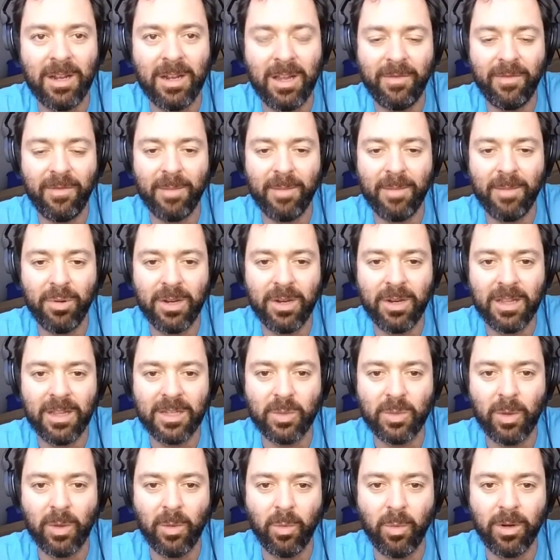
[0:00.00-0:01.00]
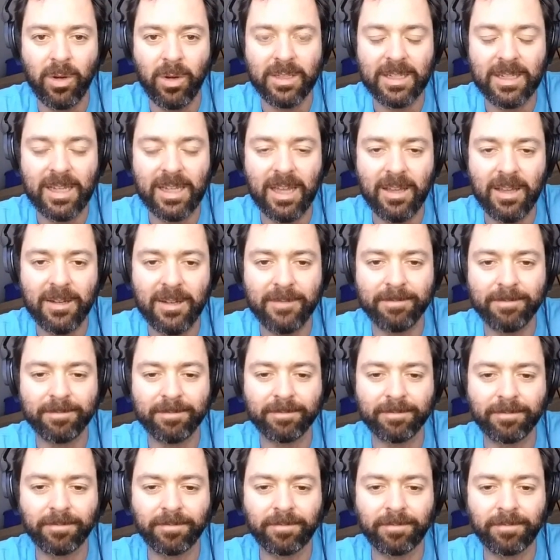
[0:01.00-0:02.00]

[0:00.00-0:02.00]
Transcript: it's been a lot of fun putting this one world together.